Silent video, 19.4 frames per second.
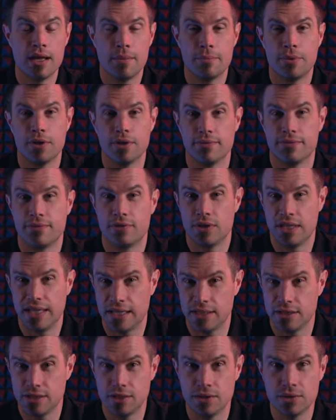But for the
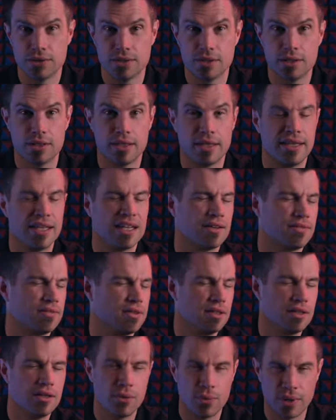end user, they have
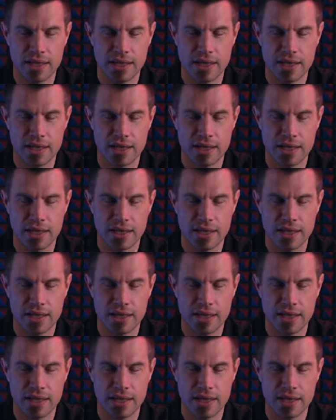no